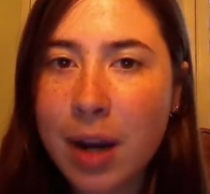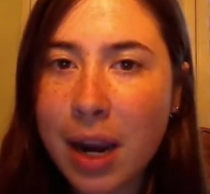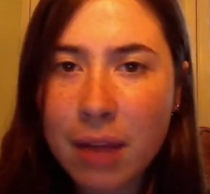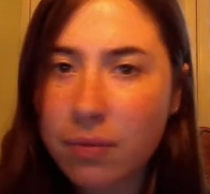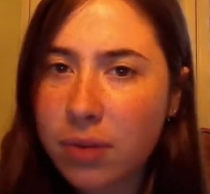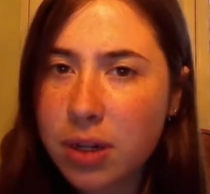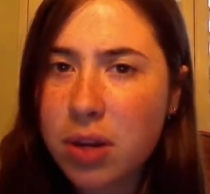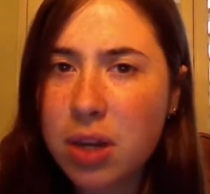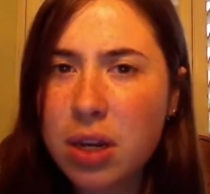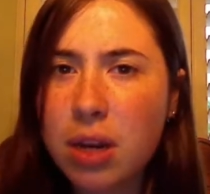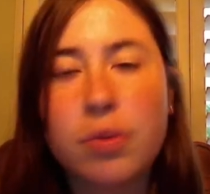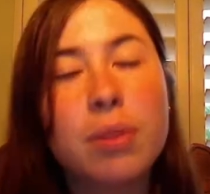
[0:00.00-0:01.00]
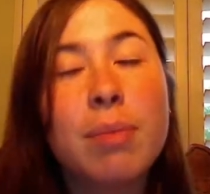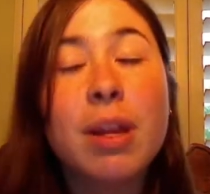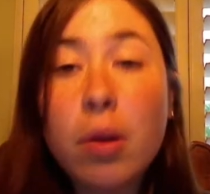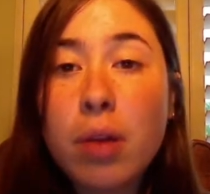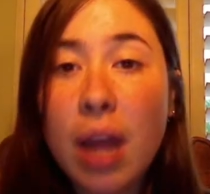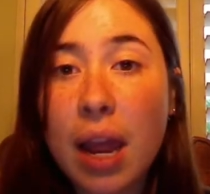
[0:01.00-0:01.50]
I have one you can use. I'm like,
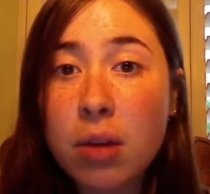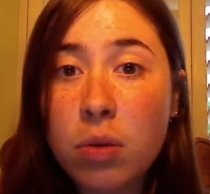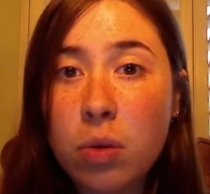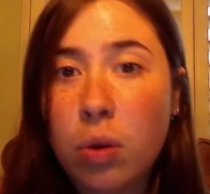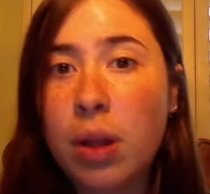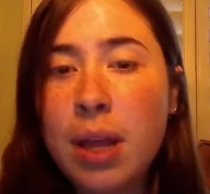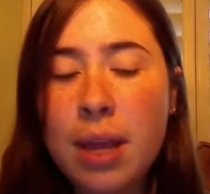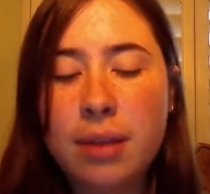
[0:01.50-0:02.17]
okay, cool.